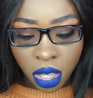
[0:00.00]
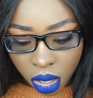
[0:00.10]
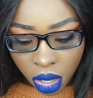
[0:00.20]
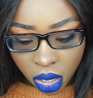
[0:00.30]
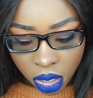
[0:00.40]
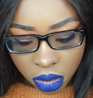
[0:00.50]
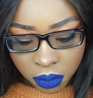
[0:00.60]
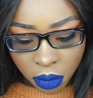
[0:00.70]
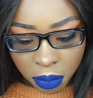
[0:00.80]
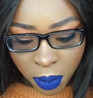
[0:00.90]

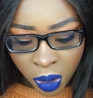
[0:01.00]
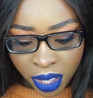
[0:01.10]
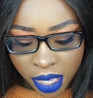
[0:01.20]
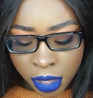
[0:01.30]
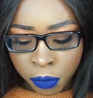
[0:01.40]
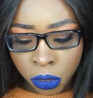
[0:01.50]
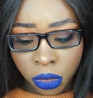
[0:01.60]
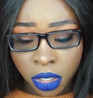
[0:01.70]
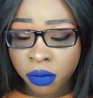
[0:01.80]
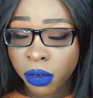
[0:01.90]
But if you're
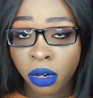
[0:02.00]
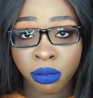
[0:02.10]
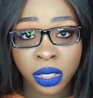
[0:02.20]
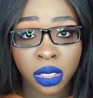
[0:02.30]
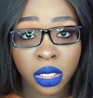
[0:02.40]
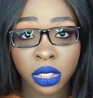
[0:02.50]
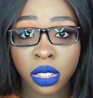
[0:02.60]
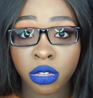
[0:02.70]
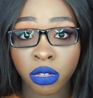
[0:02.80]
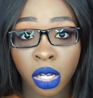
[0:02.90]
looking for a really
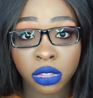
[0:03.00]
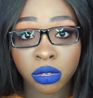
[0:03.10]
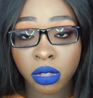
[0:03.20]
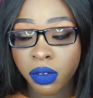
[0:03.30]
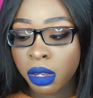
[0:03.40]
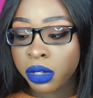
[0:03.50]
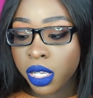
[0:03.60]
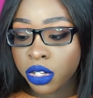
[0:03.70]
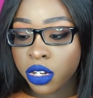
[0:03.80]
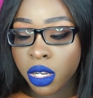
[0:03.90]
good drugstore
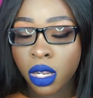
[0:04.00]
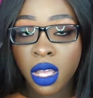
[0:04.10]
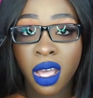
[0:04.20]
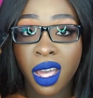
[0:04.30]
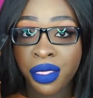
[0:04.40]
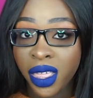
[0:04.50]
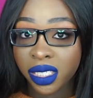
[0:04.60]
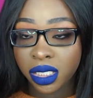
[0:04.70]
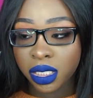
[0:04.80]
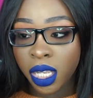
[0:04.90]
foundation,
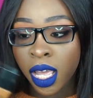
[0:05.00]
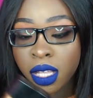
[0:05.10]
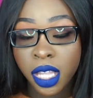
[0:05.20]
this is it.